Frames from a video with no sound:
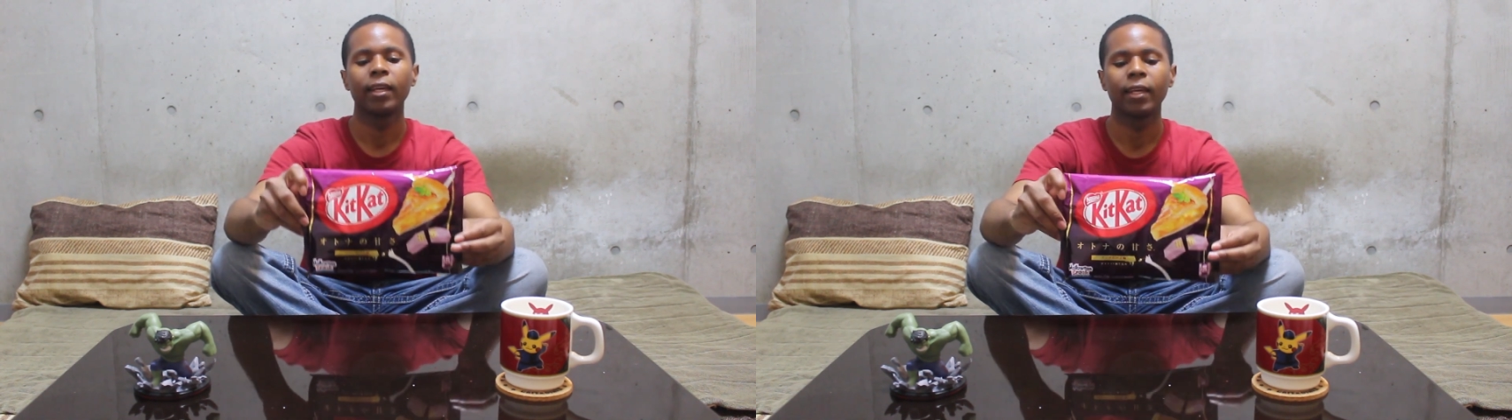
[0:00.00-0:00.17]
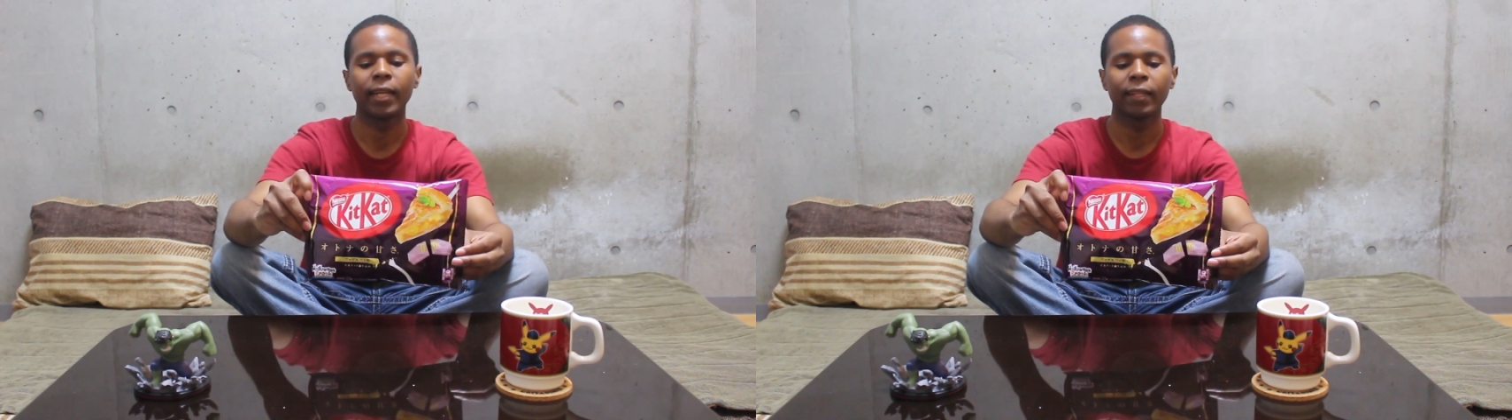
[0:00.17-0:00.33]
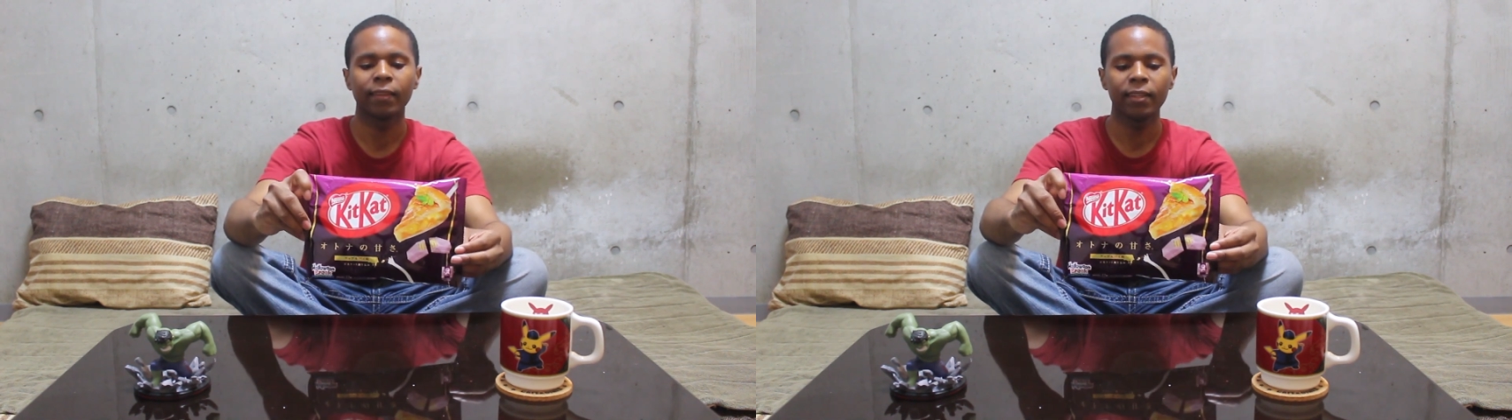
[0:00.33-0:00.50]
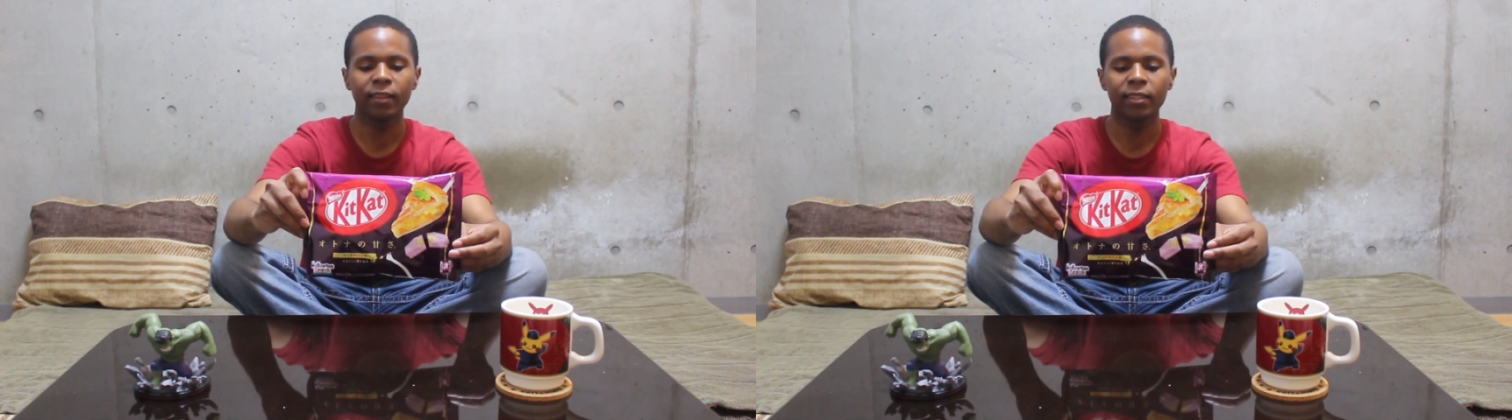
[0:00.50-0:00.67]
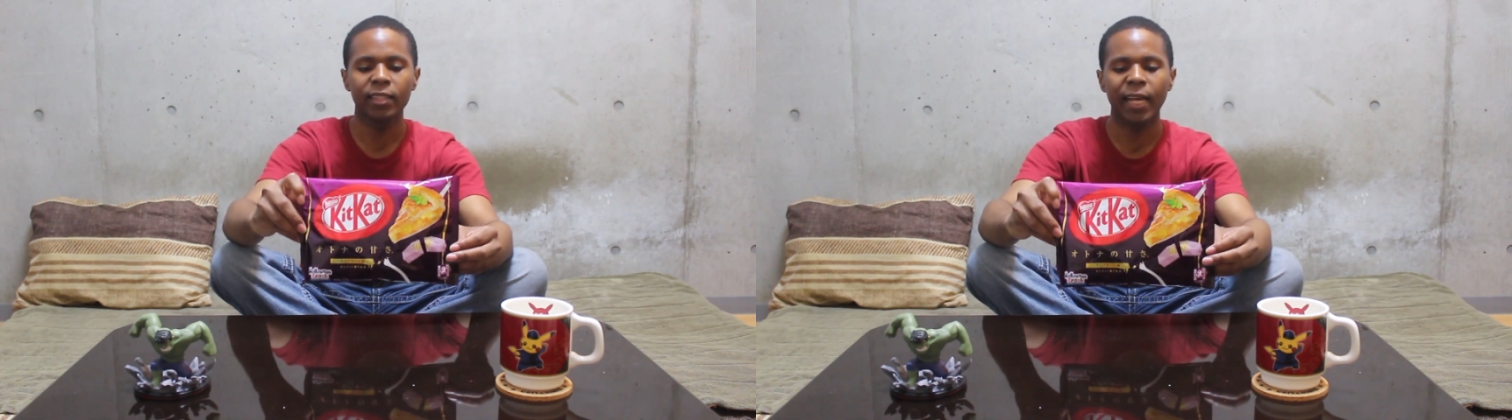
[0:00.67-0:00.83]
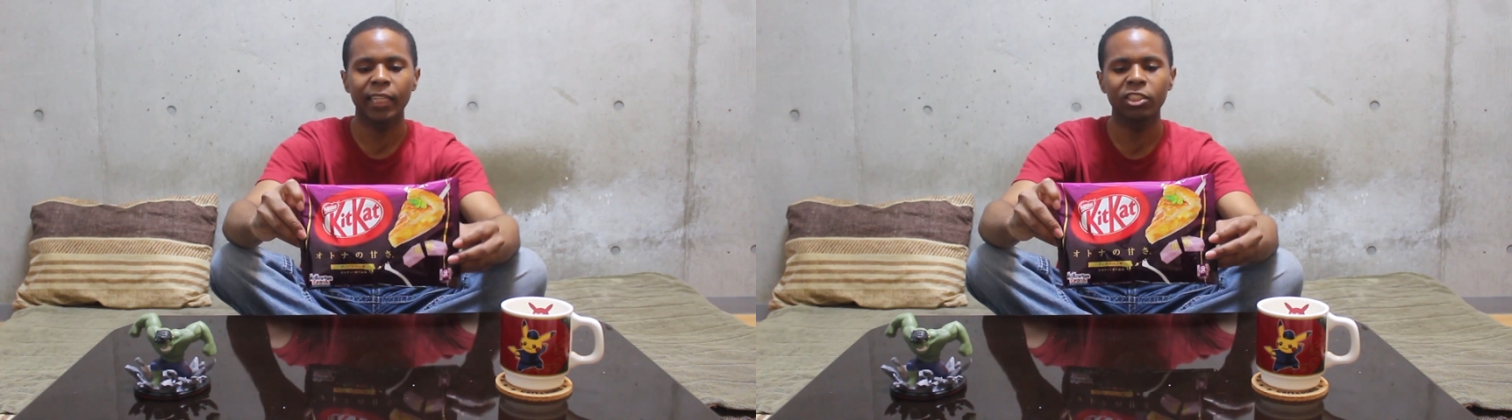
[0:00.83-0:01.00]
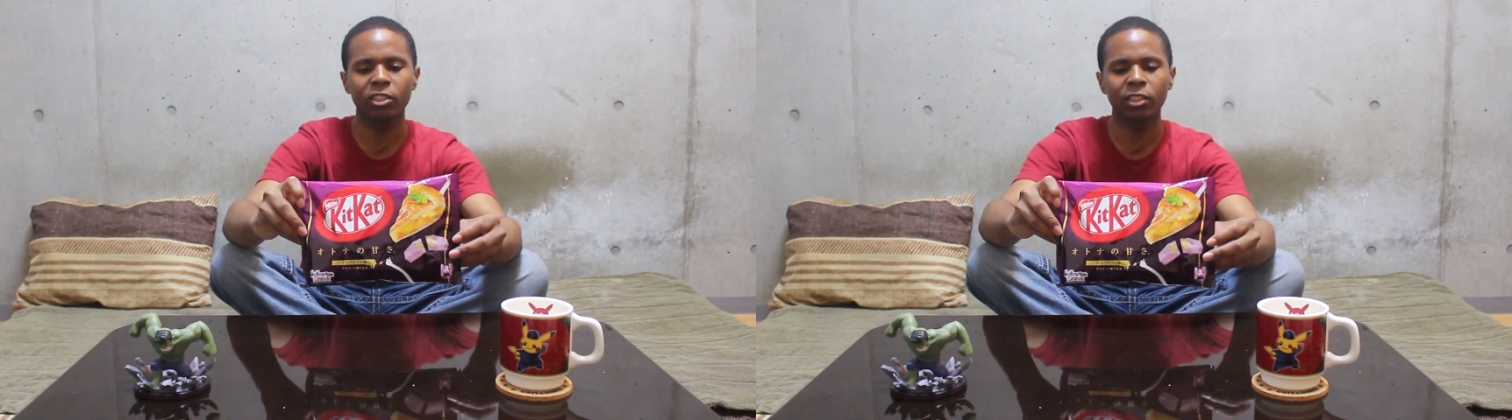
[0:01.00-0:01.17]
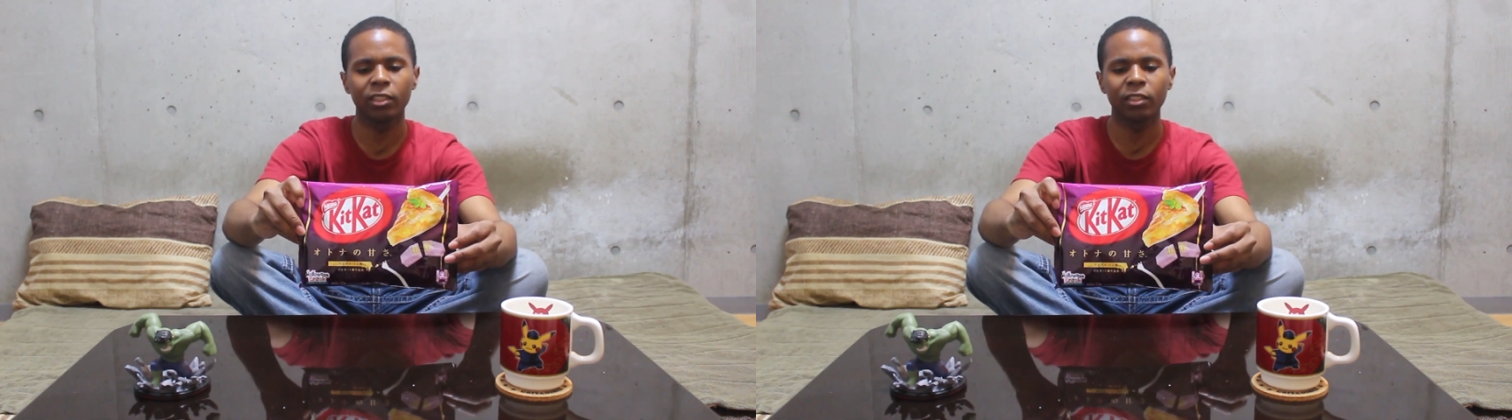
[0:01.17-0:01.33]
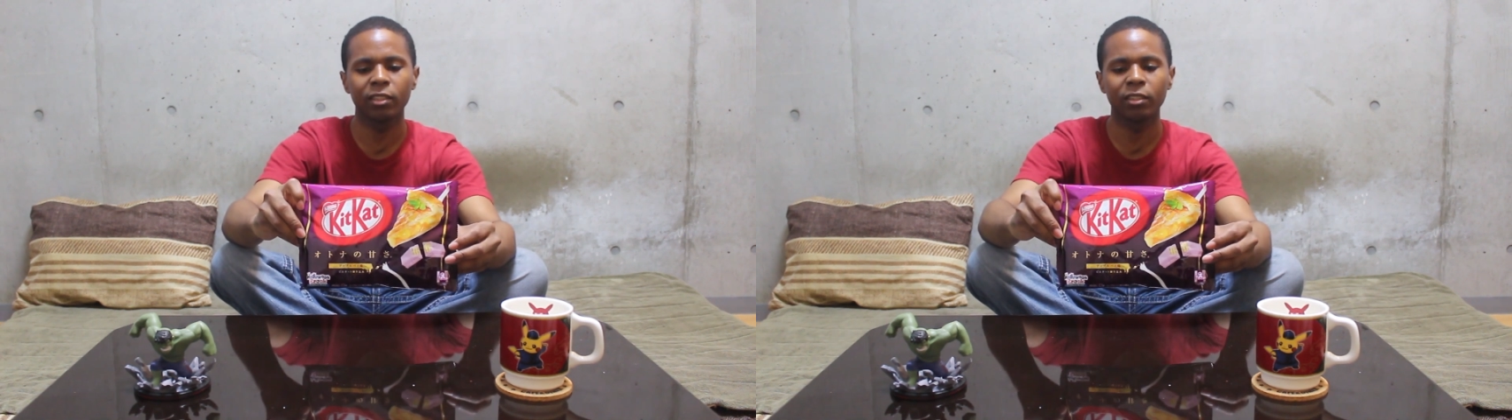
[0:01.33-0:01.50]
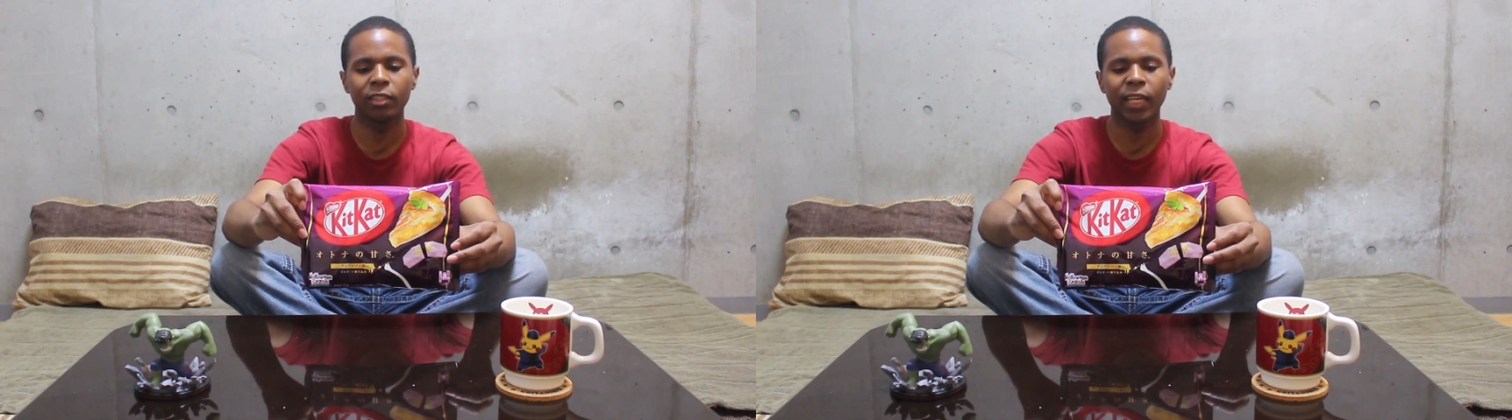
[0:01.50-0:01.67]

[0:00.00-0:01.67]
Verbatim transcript: and I think this actually